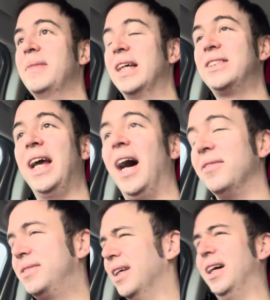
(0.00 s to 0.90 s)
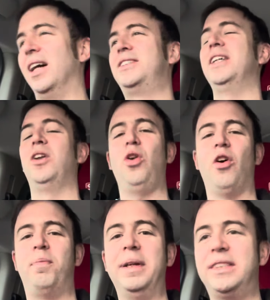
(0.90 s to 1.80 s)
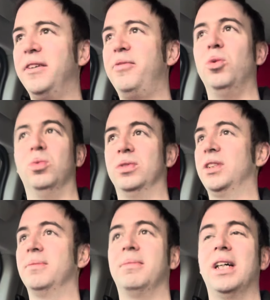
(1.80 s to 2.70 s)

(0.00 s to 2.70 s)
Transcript: So yeah, I see a lot of busy fools.